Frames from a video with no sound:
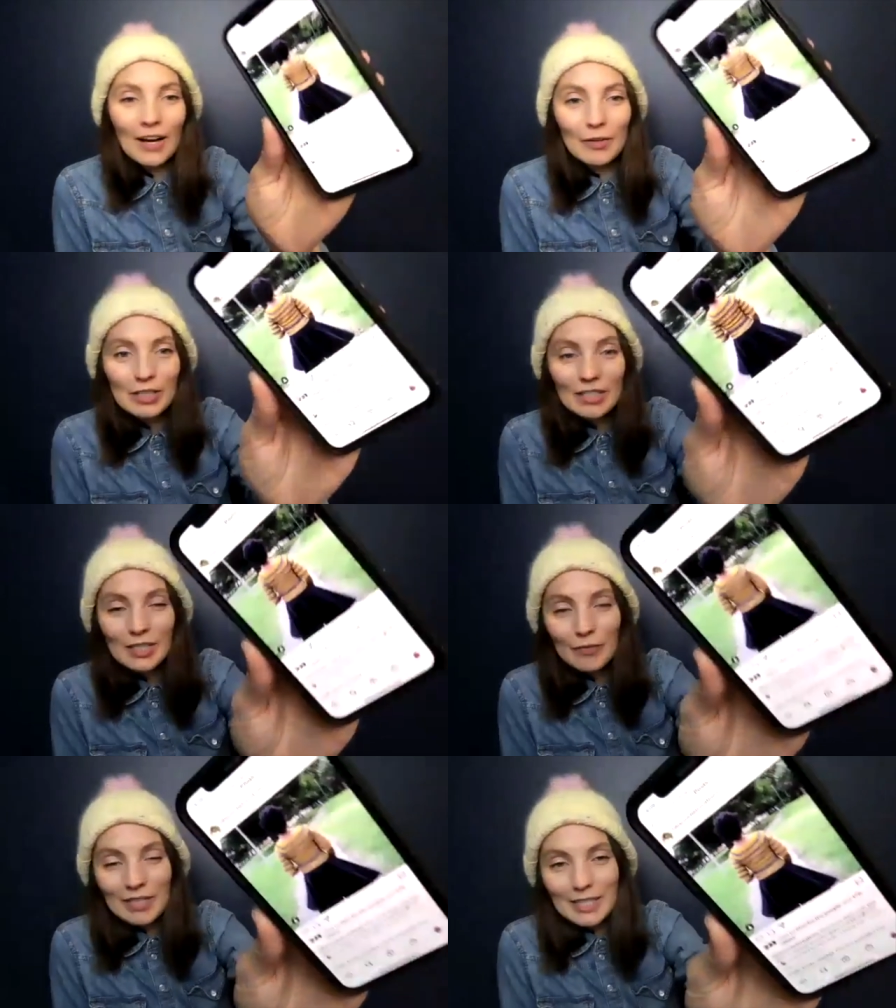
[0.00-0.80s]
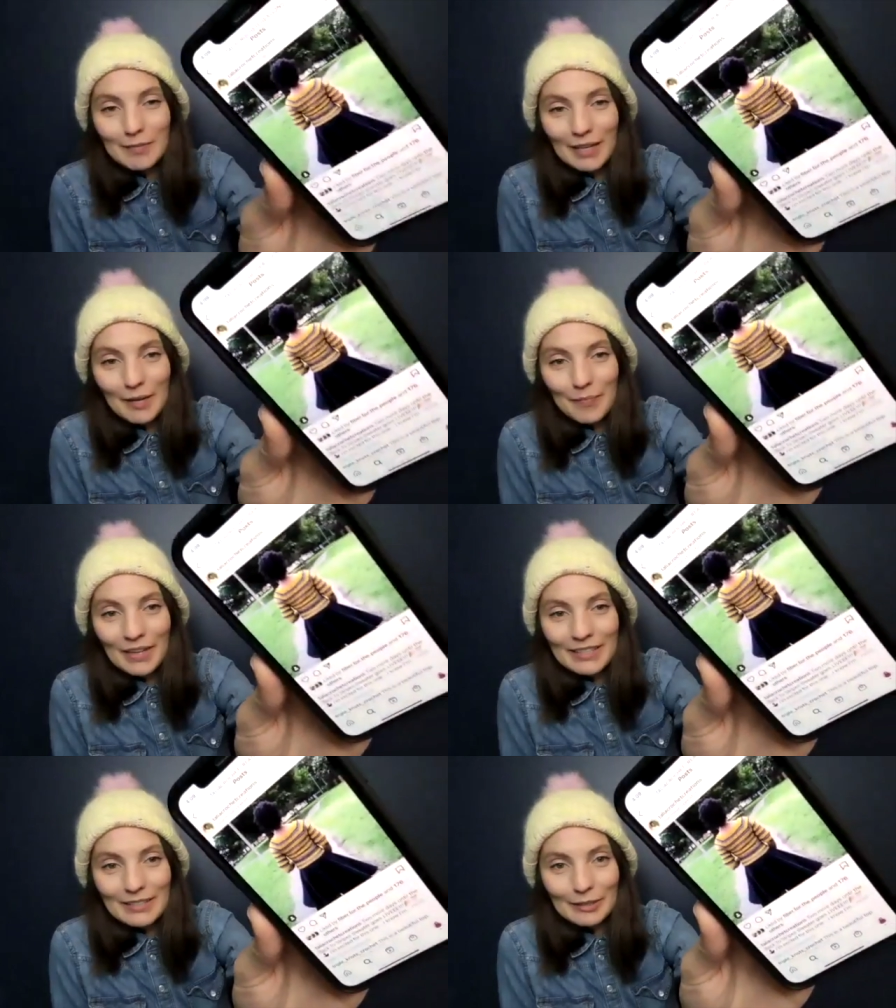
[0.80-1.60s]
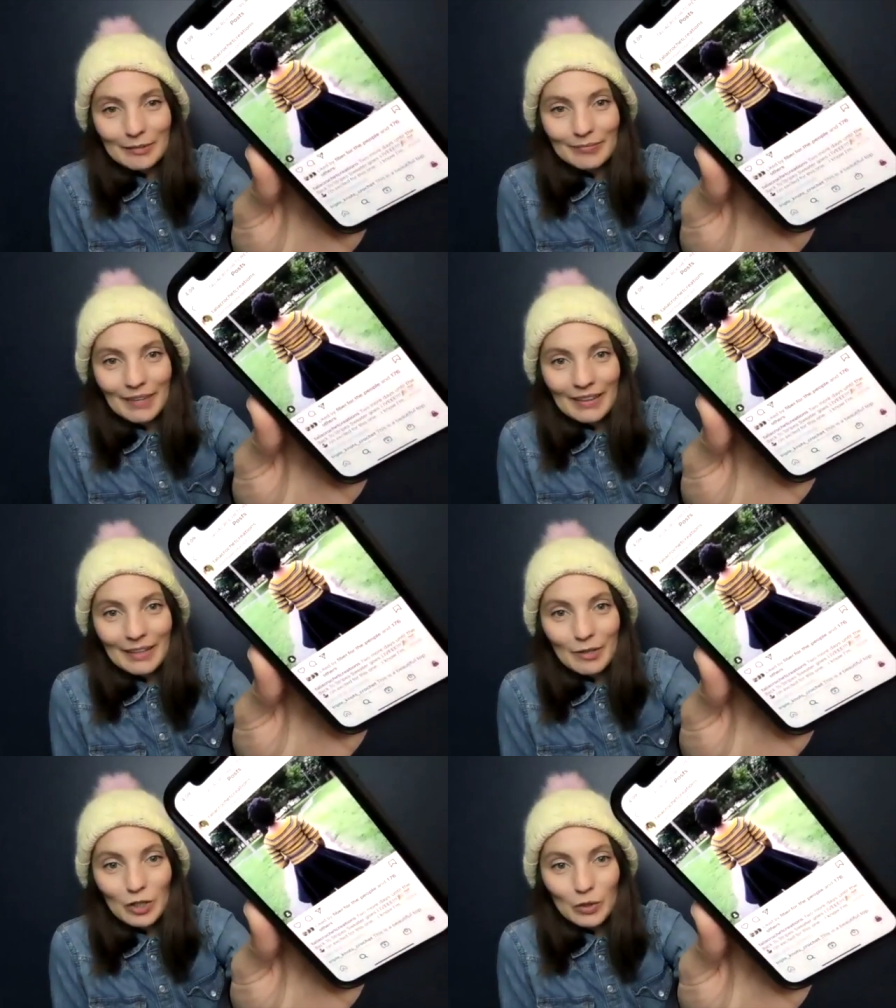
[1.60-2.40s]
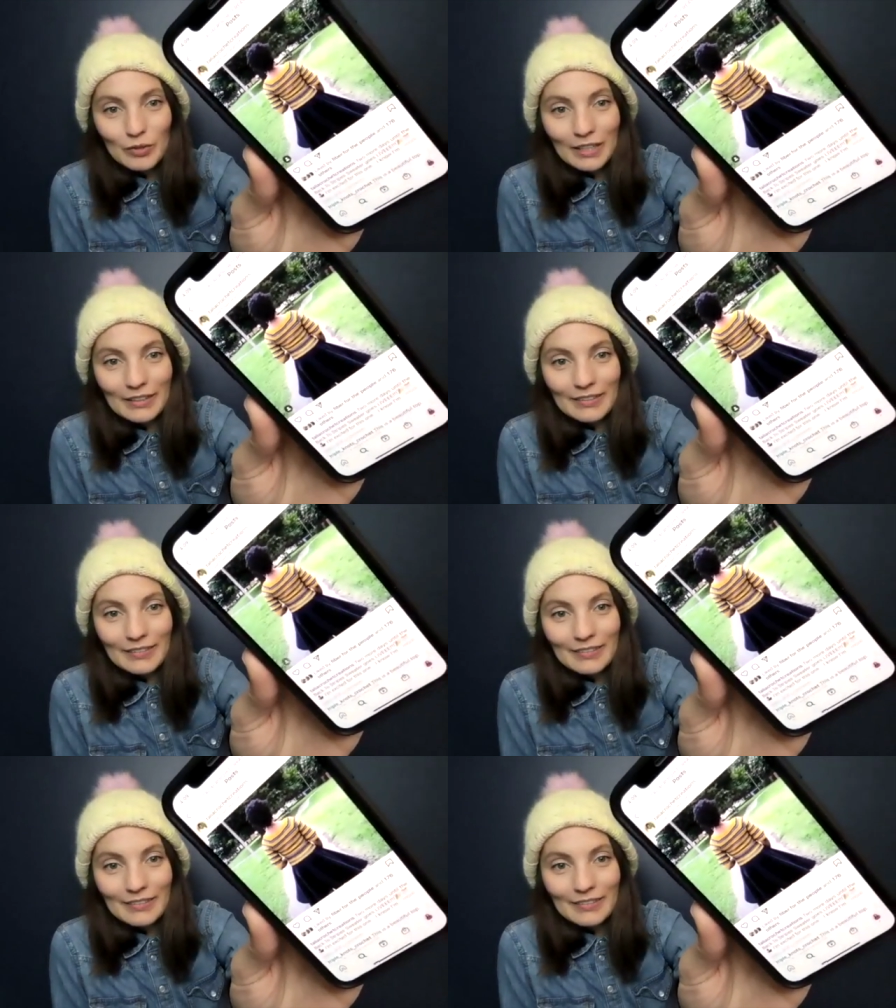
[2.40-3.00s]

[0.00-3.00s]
which did we just make up that term? I think you did.